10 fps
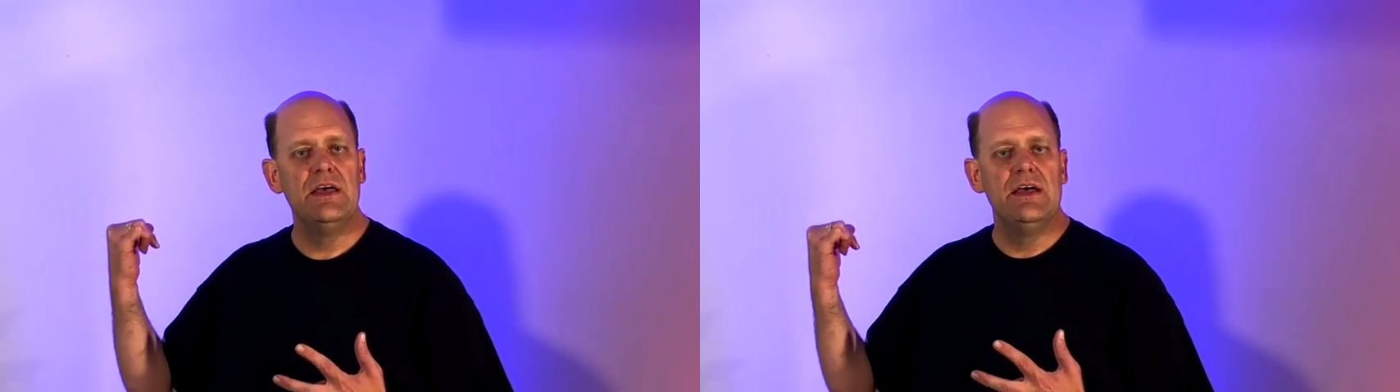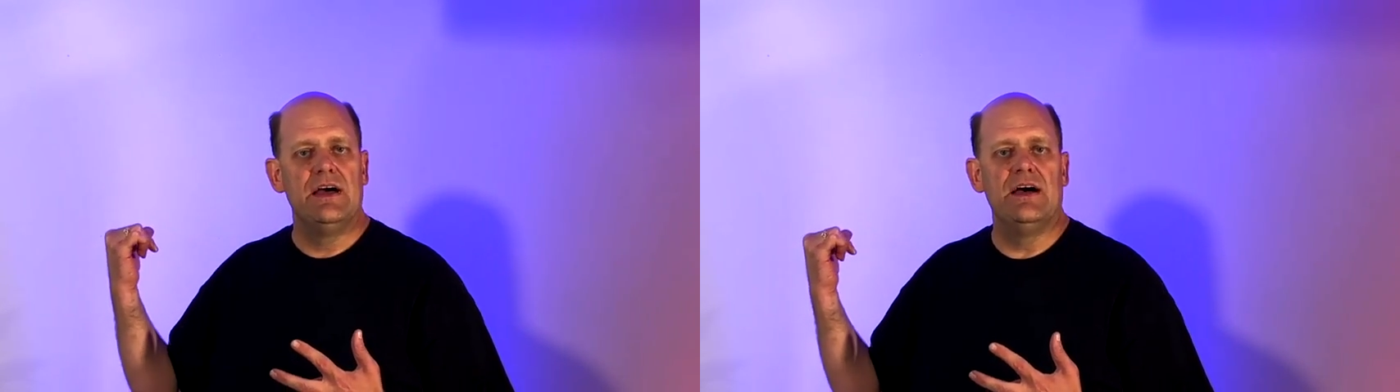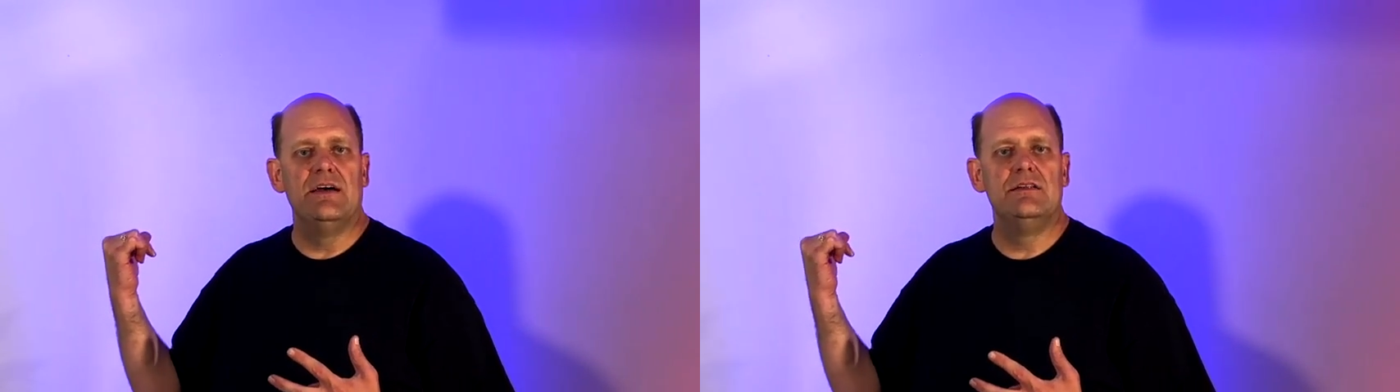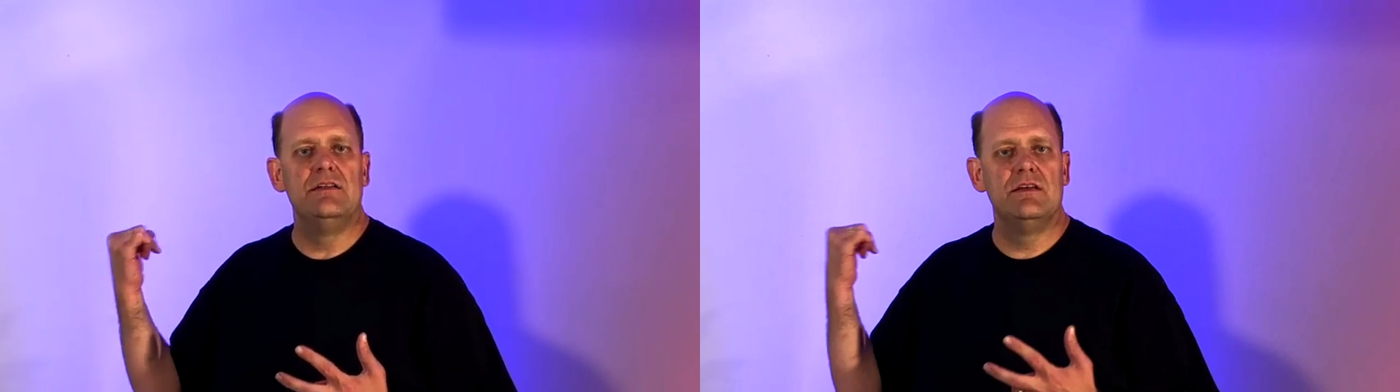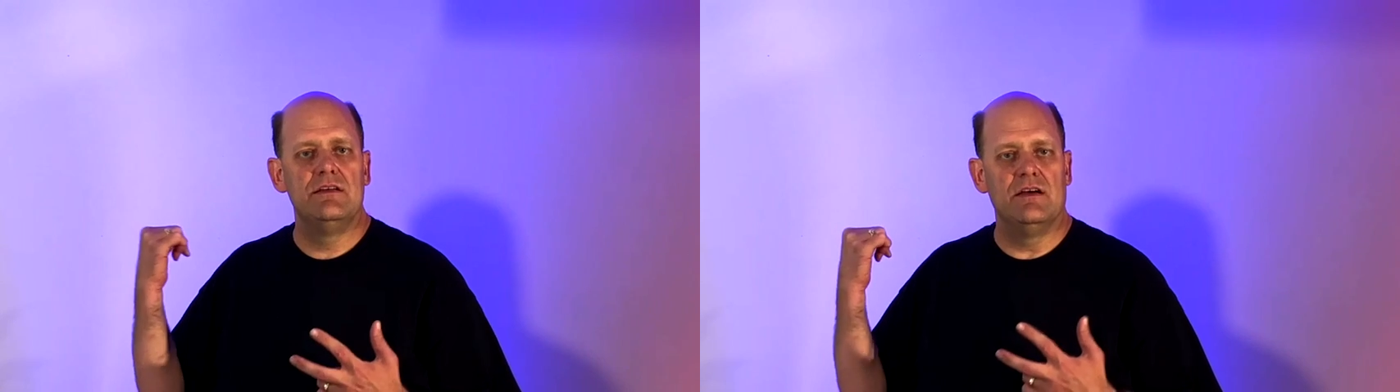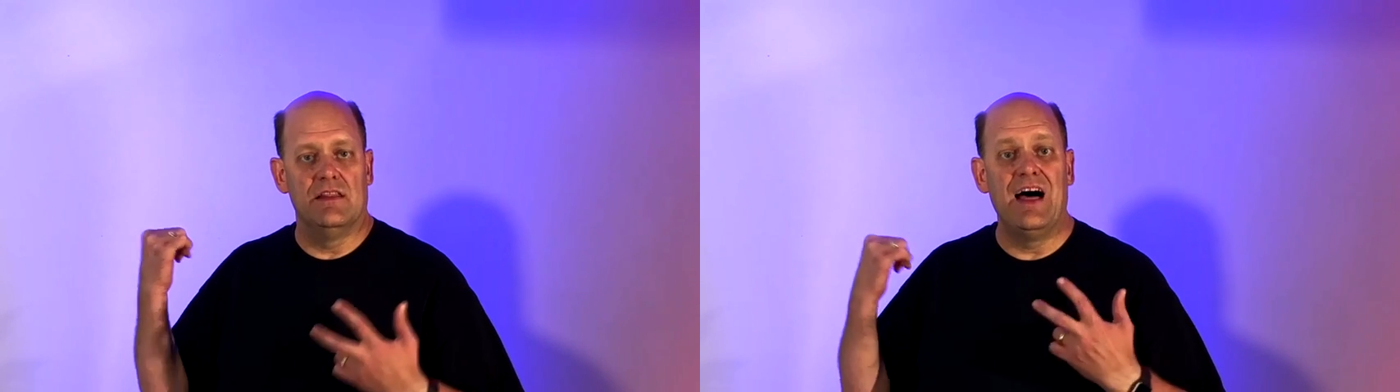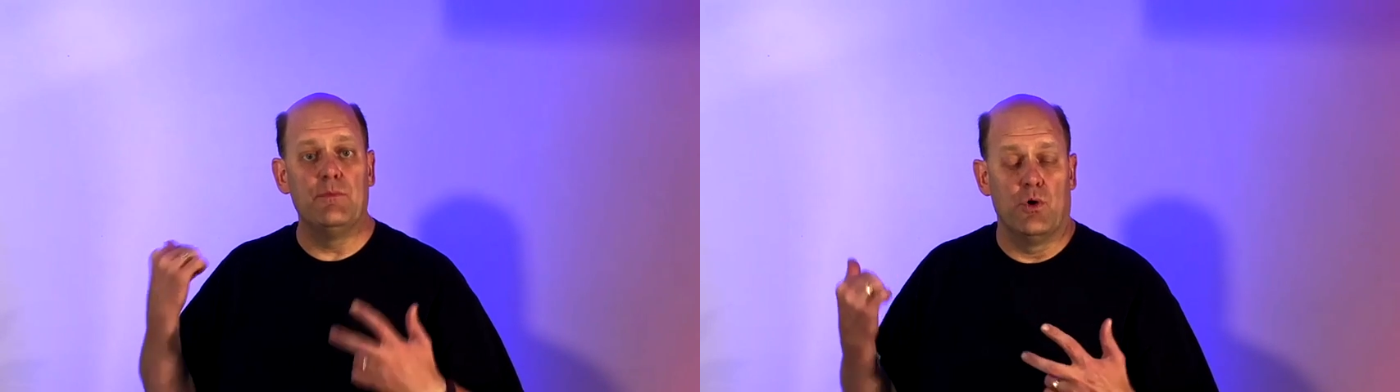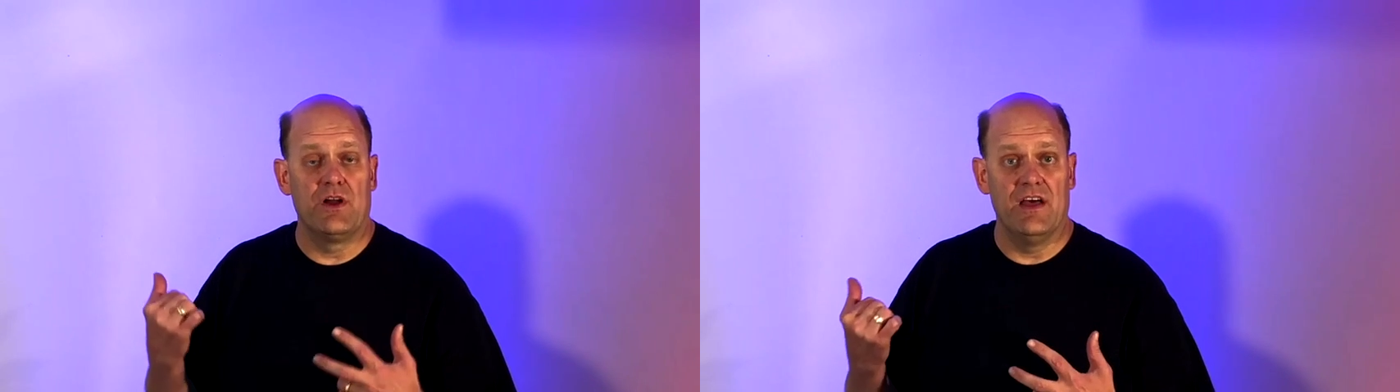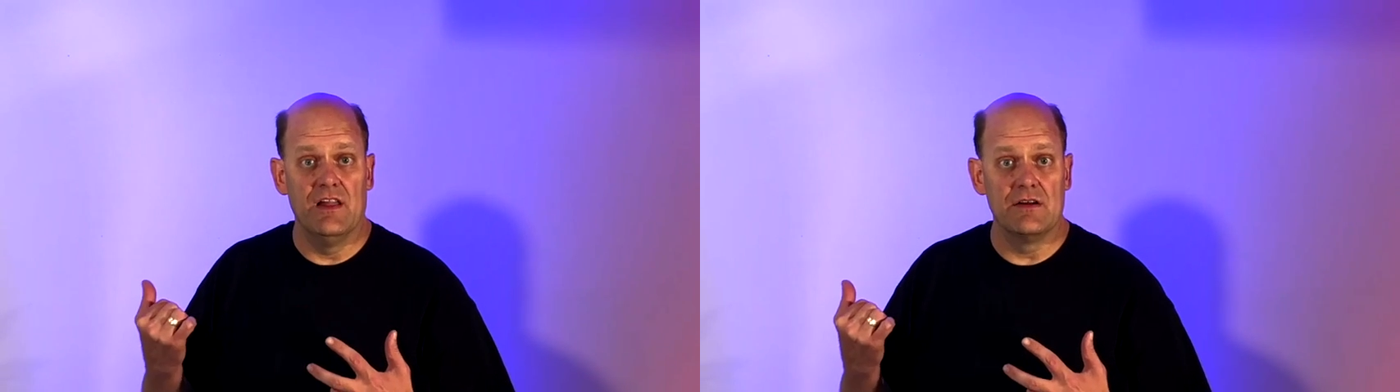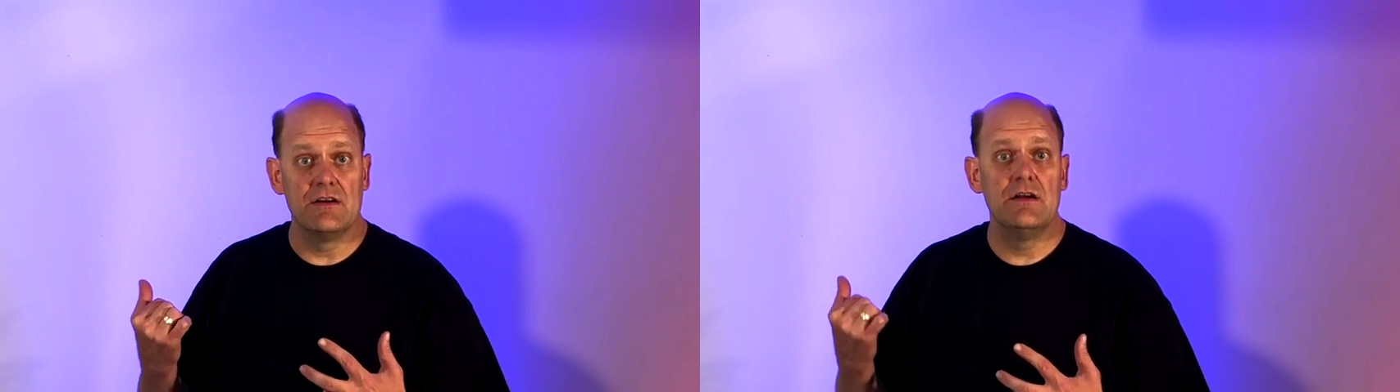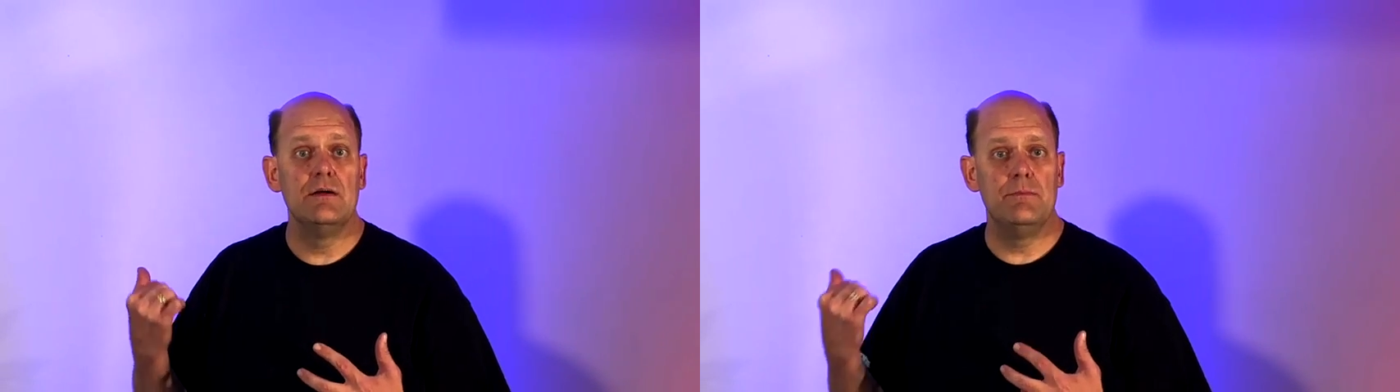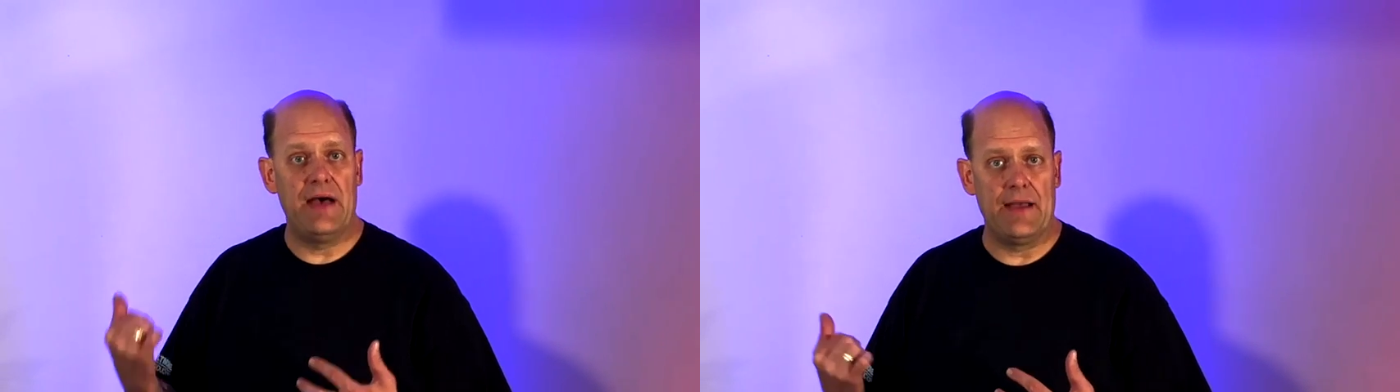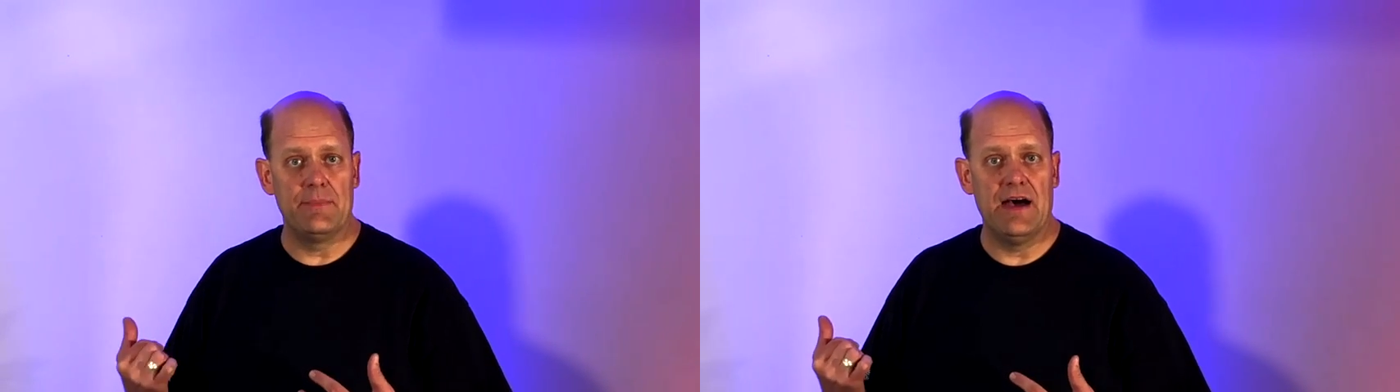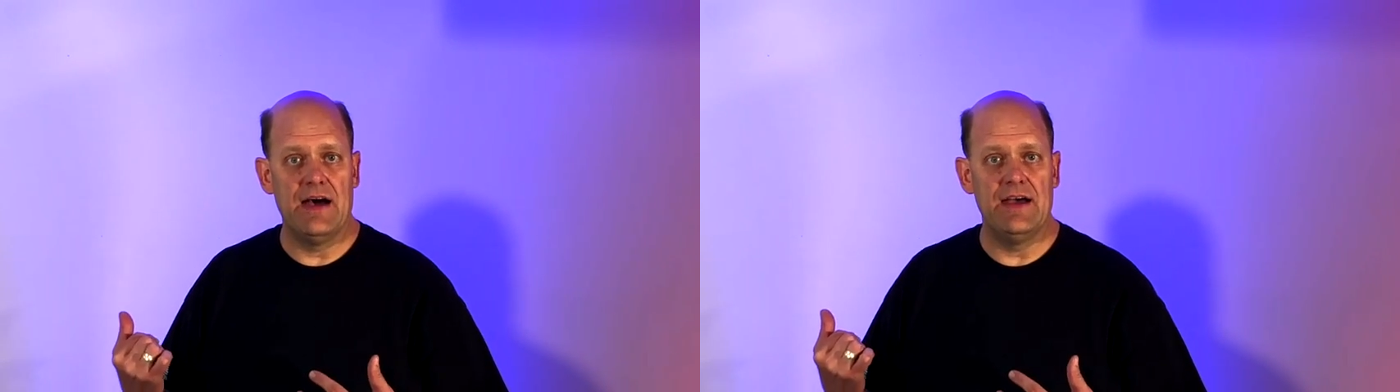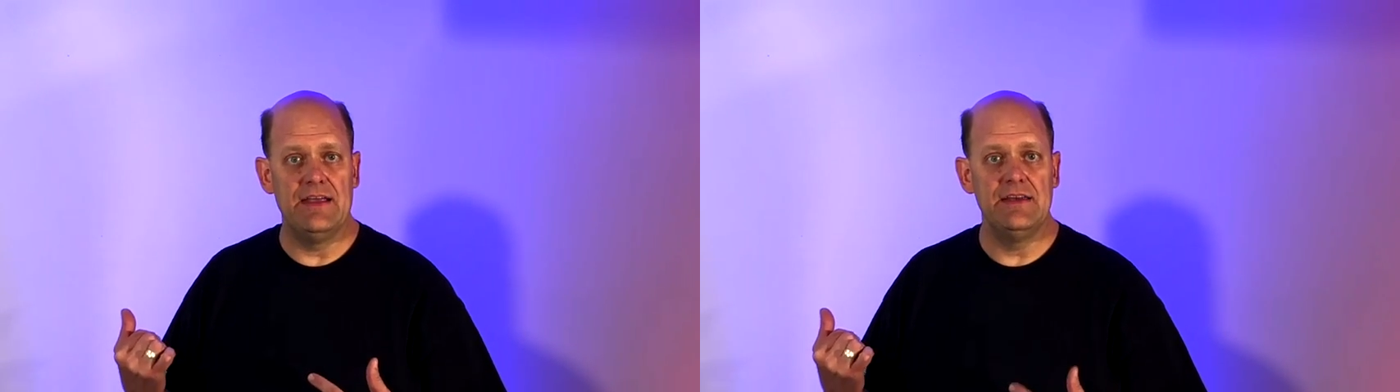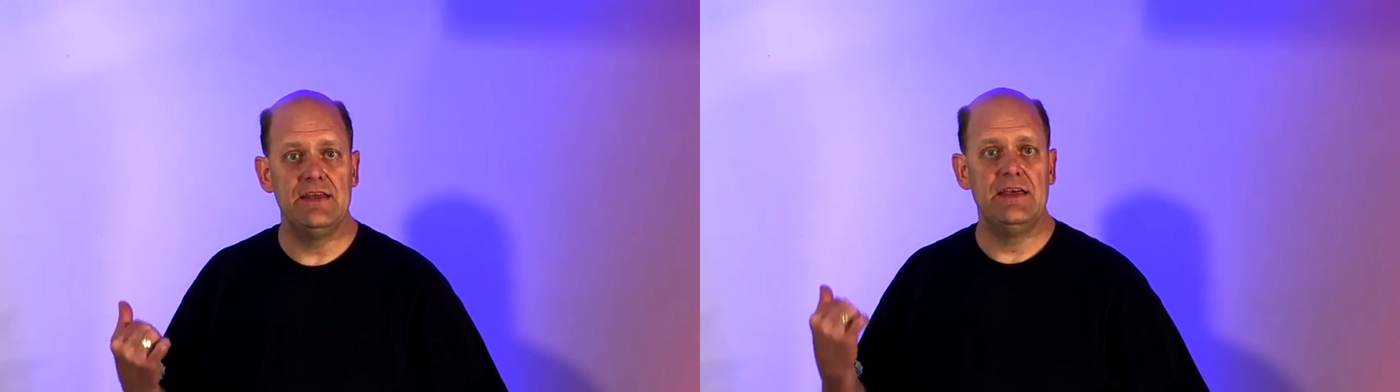a lot more color back behind,